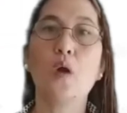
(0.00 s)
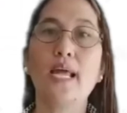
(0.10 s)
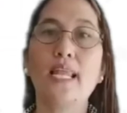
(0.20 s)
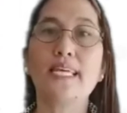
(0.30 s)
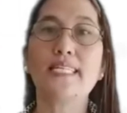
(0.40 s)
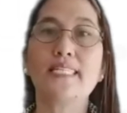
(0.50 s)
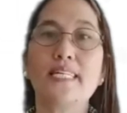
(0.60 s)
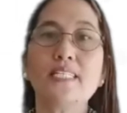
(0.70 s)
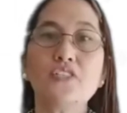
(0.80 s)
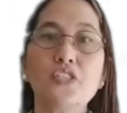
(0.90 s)
While in
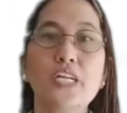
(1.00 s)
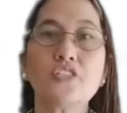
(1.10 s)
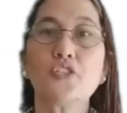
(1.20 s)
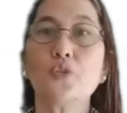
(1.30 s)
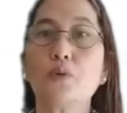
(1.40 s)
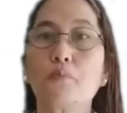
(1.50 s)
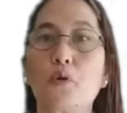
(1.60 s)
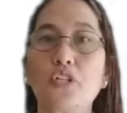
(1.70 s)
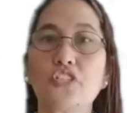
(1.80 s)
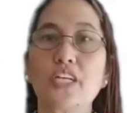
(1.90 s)
the international
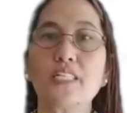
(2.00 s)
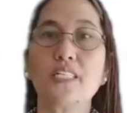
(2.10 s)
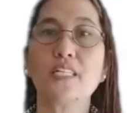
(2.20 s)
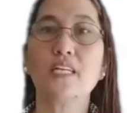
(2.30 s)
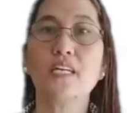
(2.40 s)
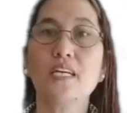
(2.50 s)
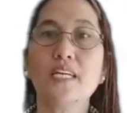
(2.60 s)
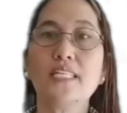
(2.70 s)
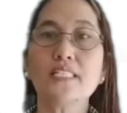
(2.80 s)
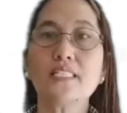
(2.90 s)
project,
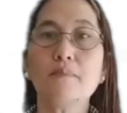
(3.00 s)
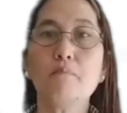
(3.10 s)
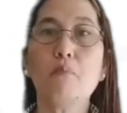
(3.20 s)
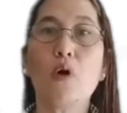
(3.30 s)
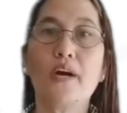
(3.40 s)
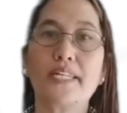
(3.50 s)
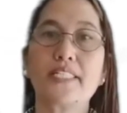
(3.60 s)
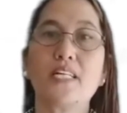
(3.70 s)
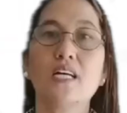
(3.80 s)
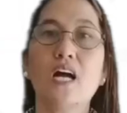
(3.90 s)
it is
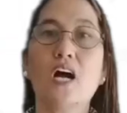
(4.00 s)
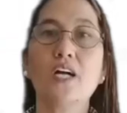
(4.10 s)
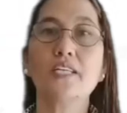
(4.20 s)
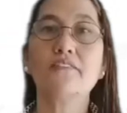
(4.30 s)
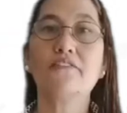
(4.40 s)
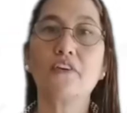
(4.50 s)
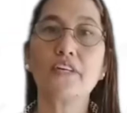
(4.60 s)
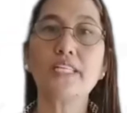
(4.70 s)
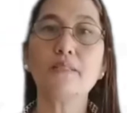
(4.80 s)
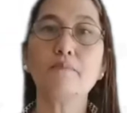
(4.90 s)
embarked on the
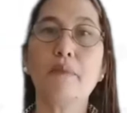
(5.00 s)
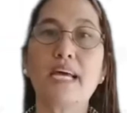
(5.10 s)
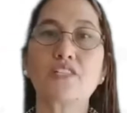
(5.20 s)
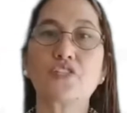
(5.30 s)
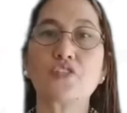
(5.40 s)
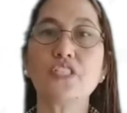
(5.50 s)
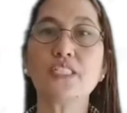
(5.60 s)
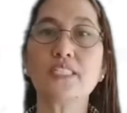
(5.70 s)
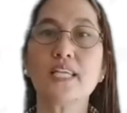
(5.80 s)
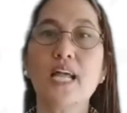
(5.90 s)
foreign
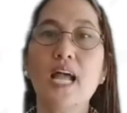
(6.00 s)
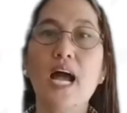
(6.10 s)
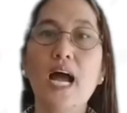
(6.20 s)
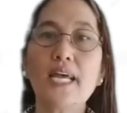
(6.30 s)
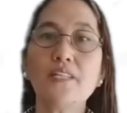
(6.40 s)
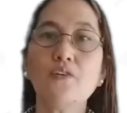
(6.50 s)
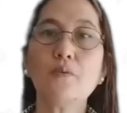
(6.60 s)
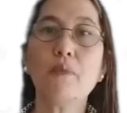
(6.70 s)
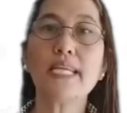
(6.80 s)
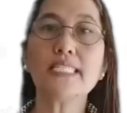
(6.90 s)
investors
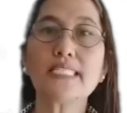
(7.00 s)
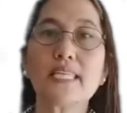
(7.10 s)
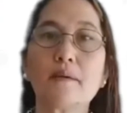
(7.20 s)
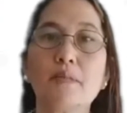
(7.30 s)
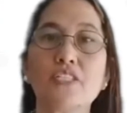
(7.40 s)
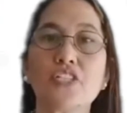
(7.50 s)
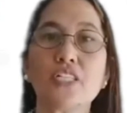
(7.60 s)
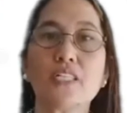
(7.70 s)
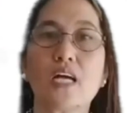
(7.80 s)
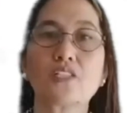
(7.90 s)
either by
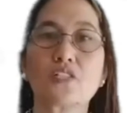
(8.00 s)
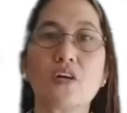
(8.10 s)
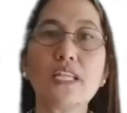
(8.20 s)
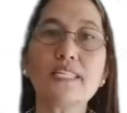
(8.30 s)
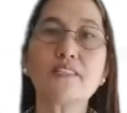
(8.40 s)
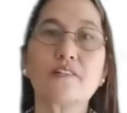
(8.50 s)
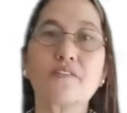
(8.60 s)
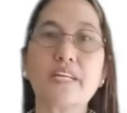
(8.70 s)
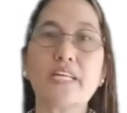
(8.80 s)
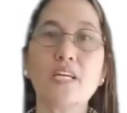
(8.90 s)
establishing a
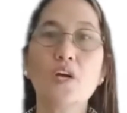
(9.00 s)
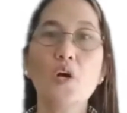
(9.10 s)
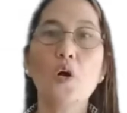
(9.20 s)
solitary